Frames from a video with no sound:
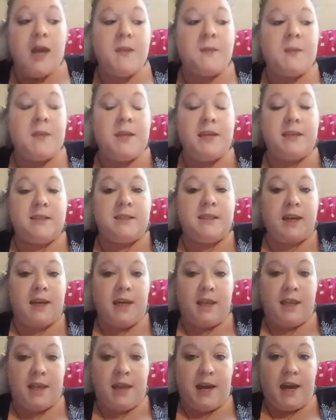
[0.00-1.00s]
Things
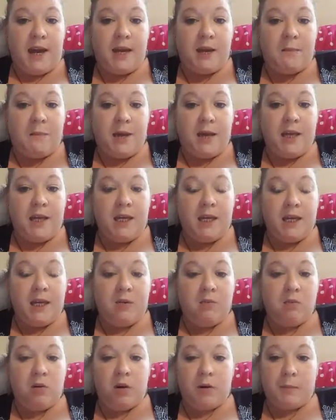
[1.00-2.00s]
like that, making it
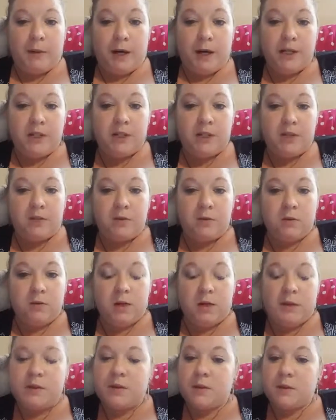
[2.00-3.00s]
more personal,
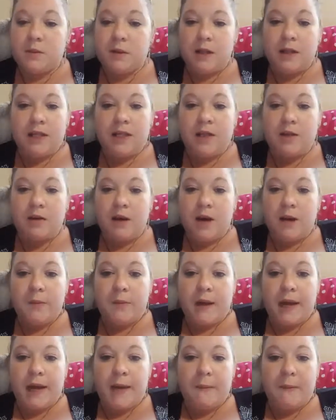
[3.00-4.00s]
goes a really long
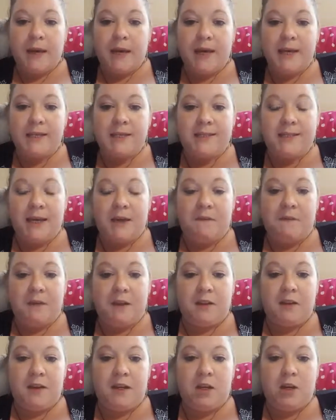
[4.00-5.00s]
way because they feel
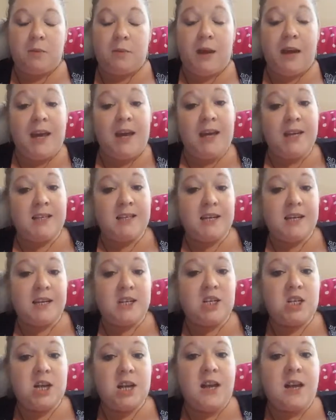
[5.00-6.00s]
like you're paying
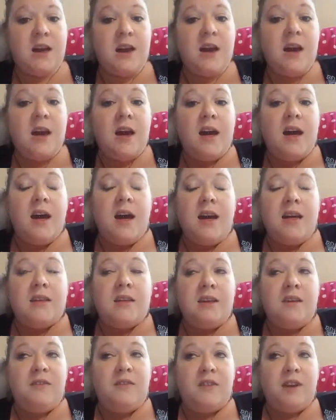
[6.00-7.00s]
attention.
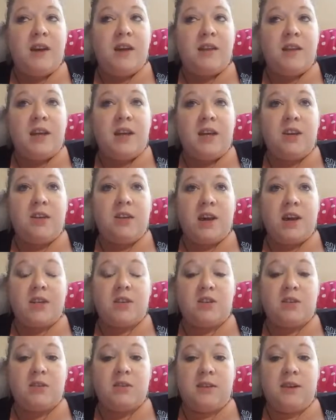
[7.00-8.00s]
They feel like you're
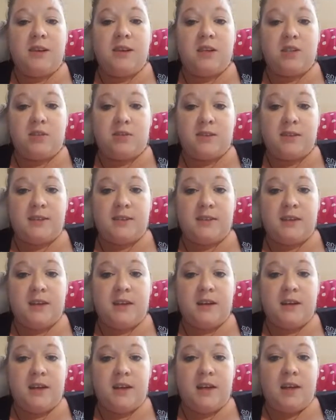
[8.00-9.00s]
actually
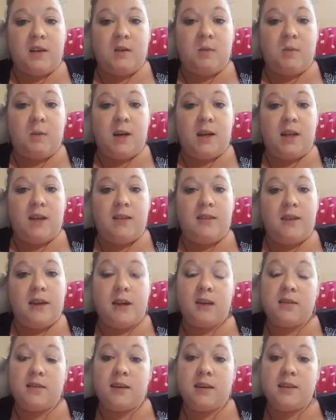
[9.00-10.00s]
interested in what
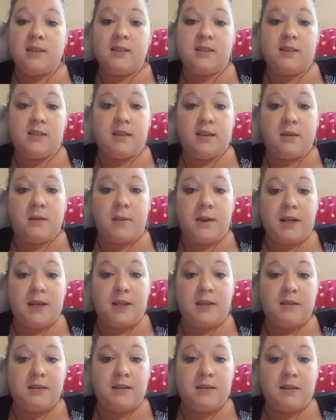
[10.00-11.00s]
their thoughts and their
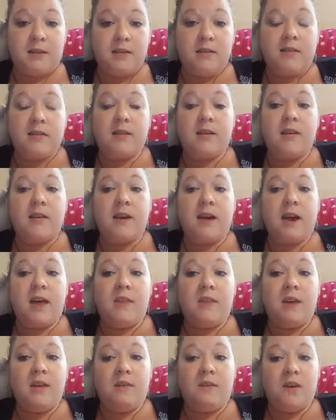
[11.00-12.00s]
opinions are. And
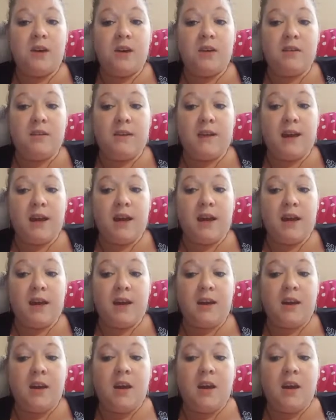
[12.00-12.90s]
they feel like